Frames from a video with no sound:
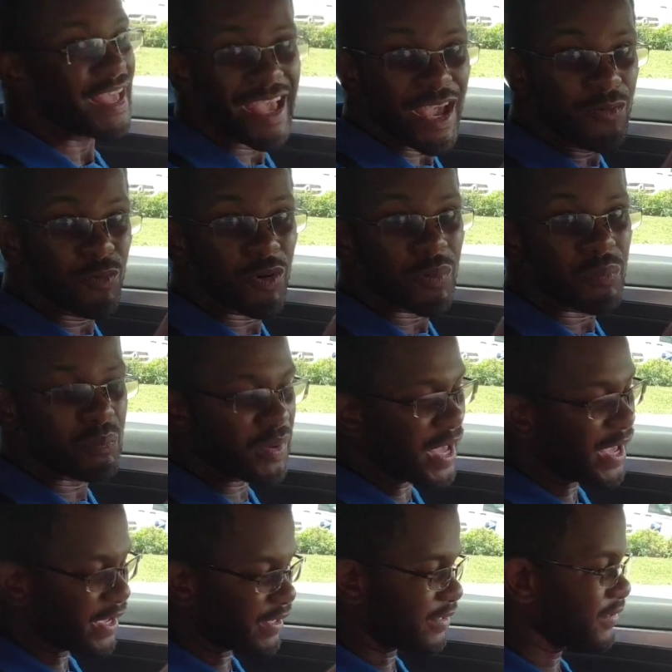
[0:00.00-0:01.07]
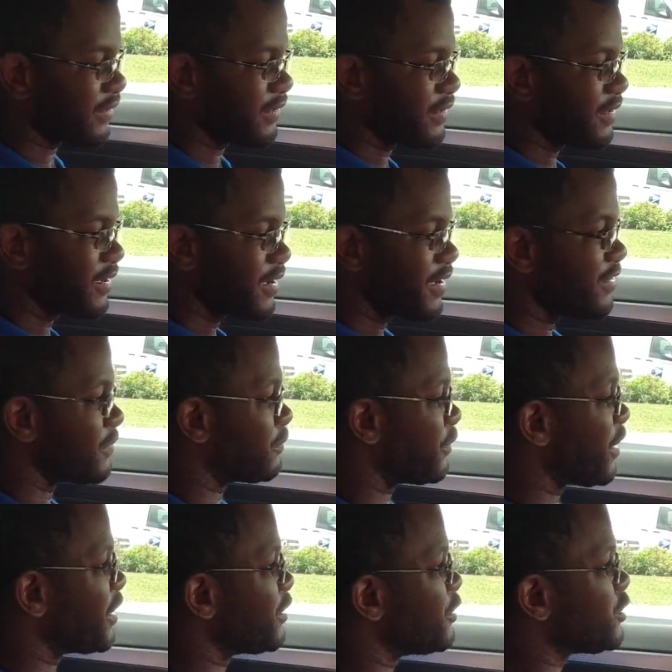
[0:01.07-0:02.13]
And we're back. The
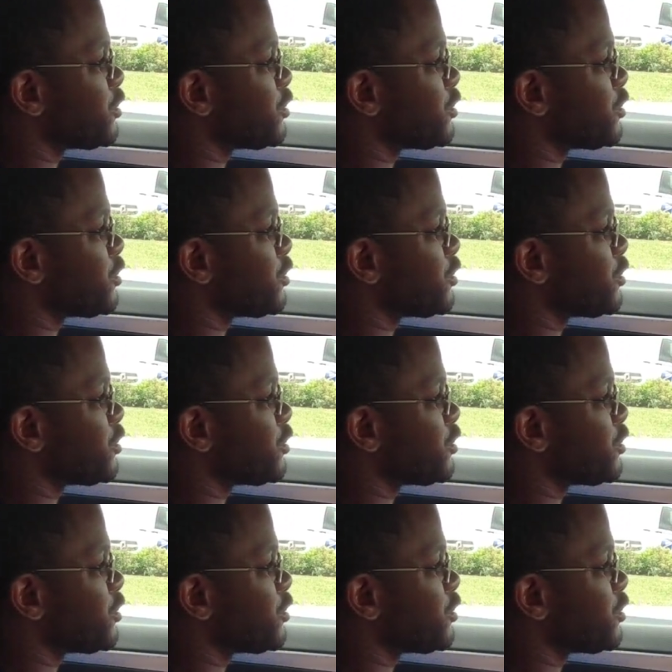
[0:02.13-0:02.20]
brand new